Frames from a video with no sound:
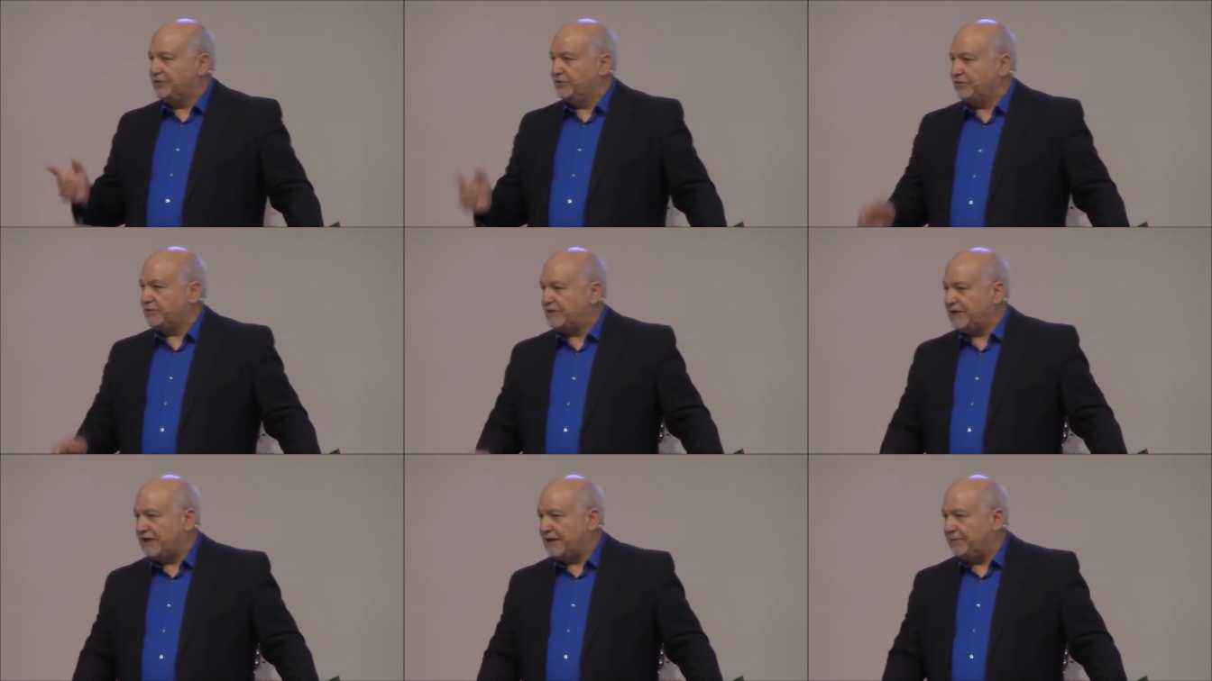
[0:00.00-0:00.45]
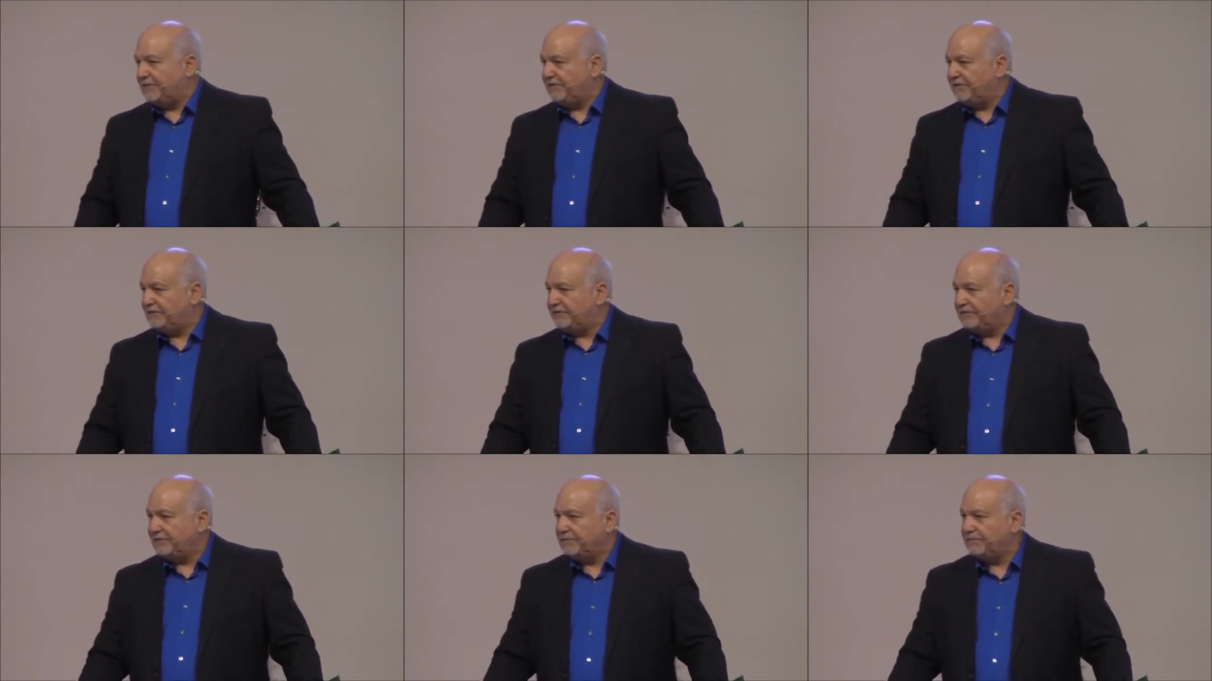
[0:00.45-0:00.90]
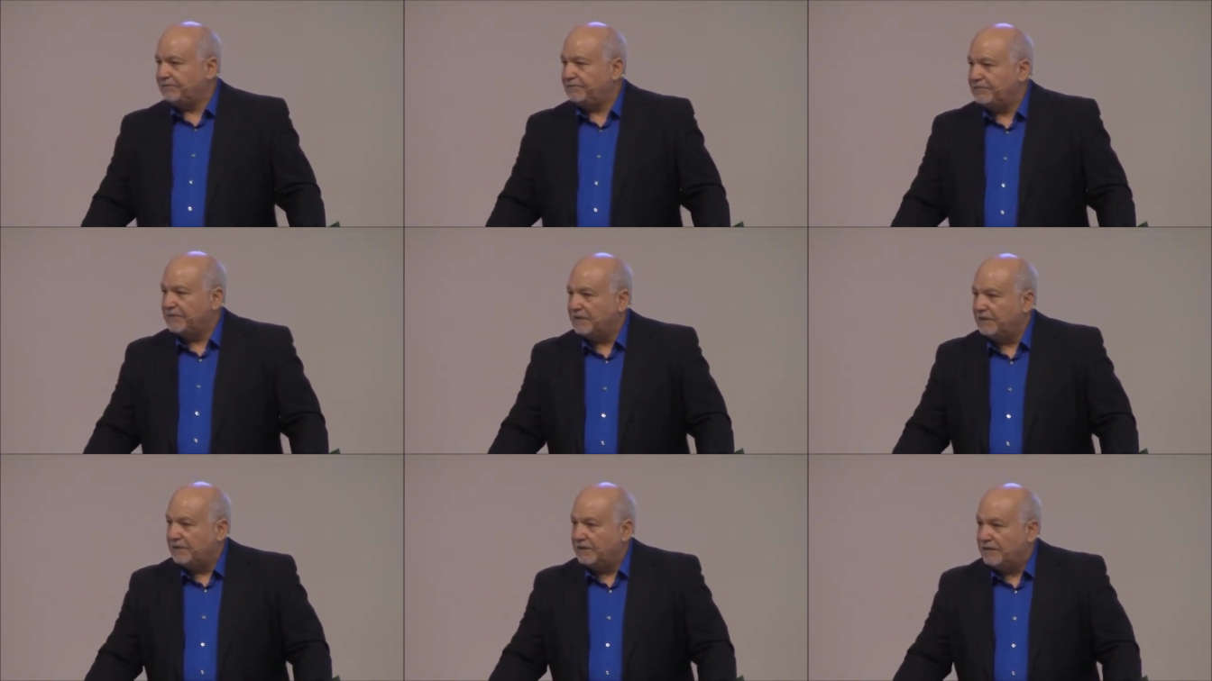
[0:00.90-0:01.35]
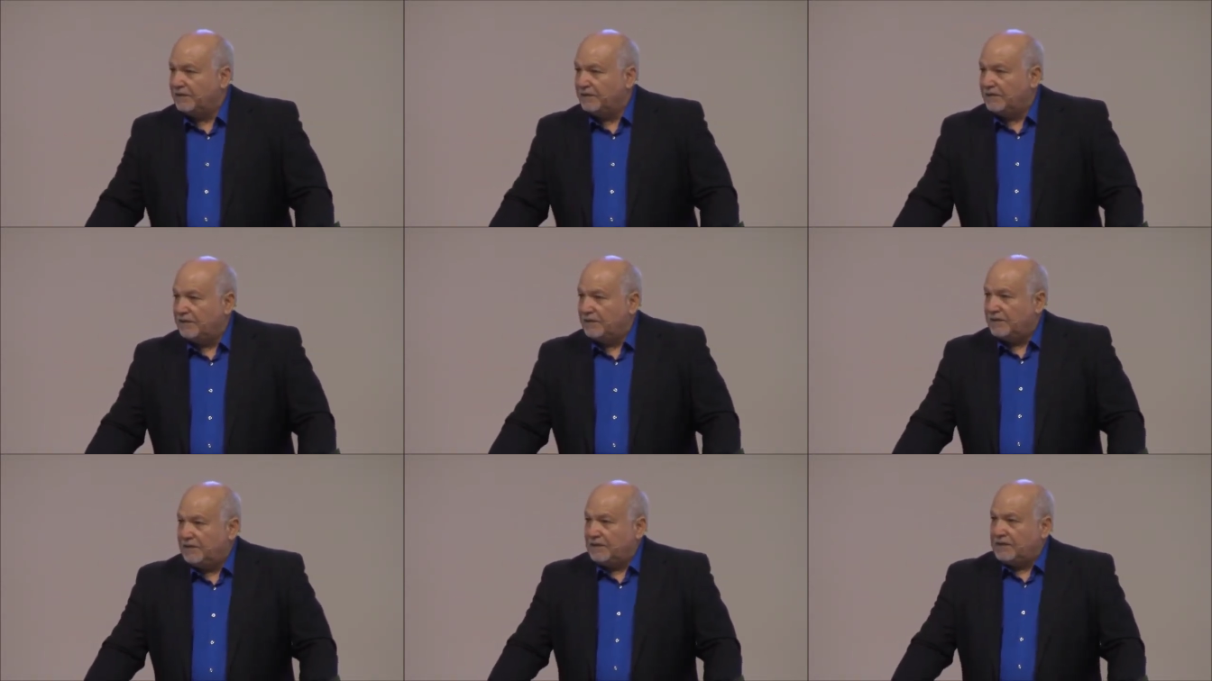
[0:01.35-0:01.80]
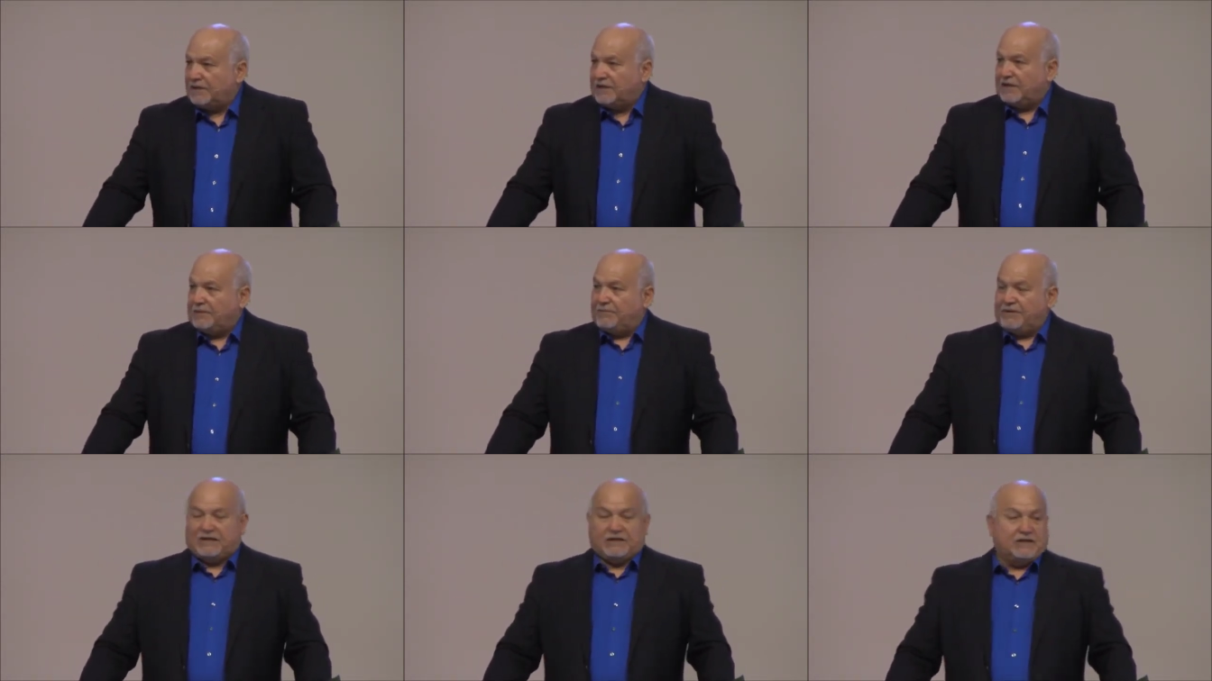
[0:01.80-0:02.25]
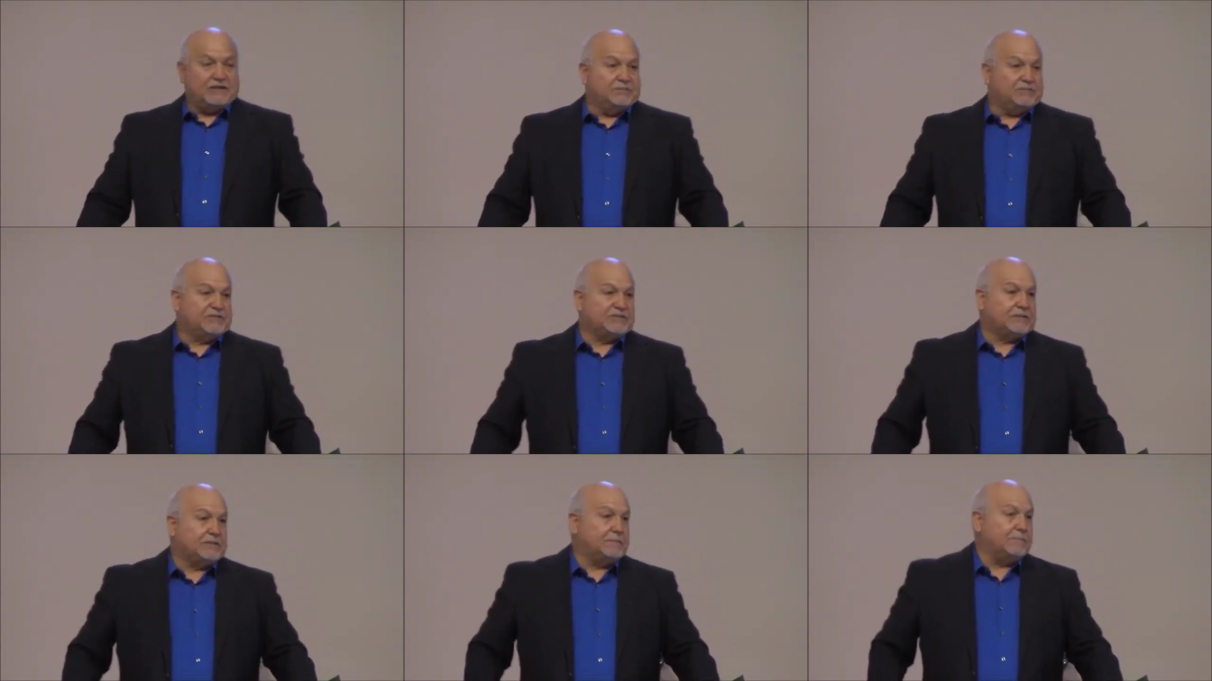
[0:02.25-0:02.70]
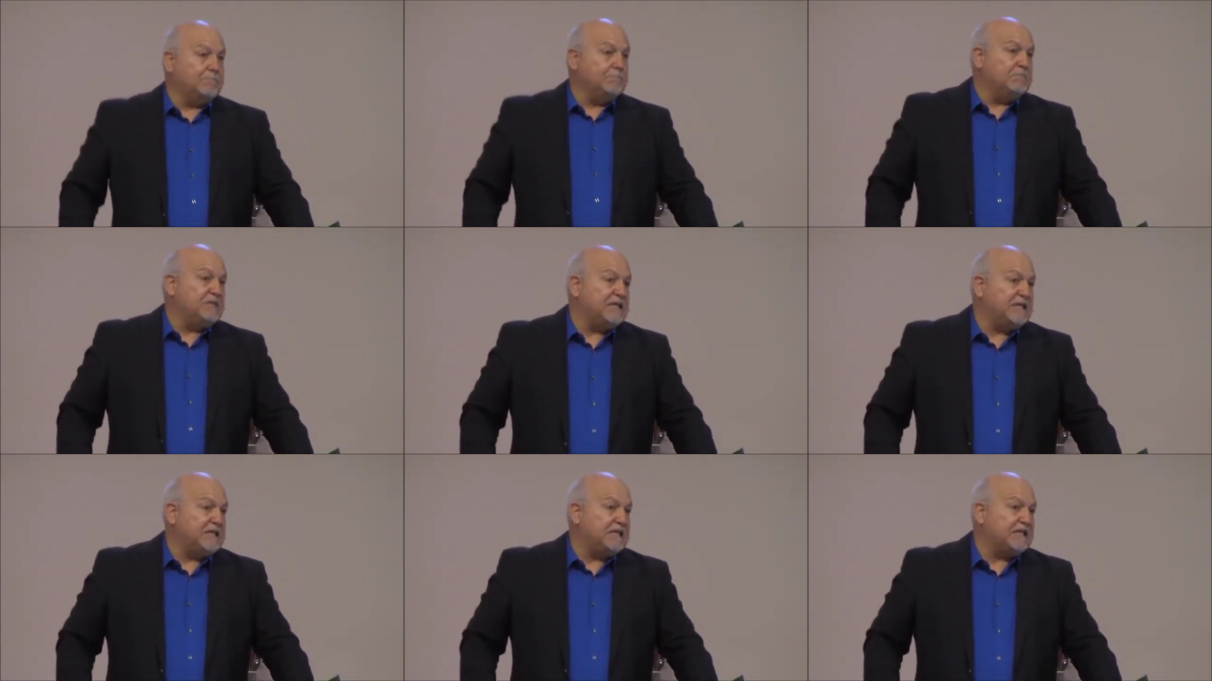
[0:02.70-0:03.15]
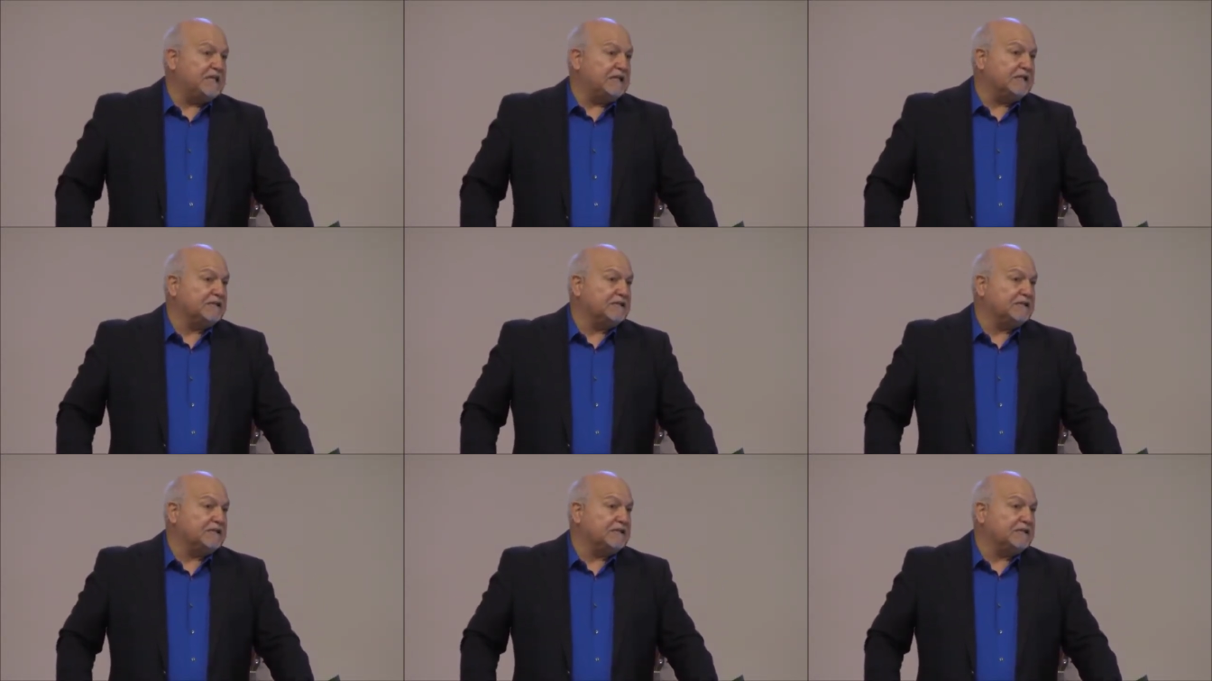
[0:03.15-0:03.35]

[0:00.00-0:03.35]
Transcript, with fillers: you know what happens? It becomes me